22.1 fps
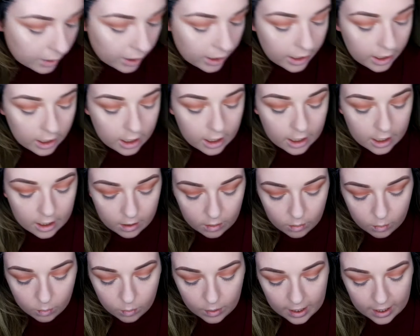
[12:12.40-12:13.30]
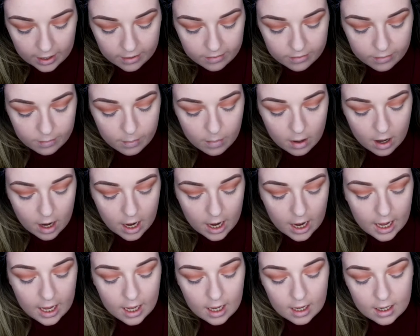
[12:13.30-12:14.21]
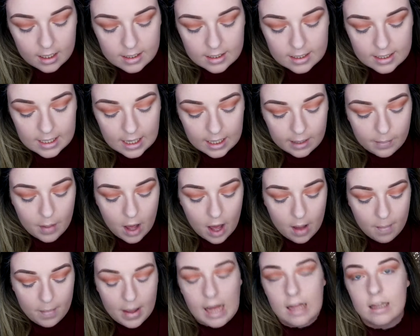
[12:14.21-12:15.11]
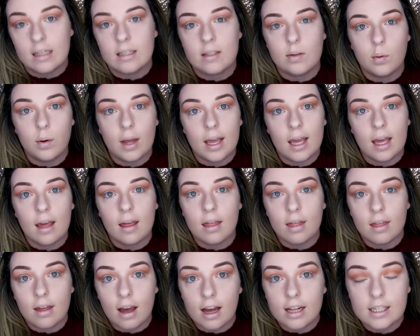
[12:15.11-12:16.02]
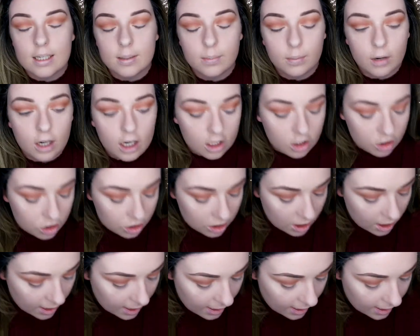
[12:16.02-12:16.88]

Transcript: going in with my Sigma Pencil E30 brush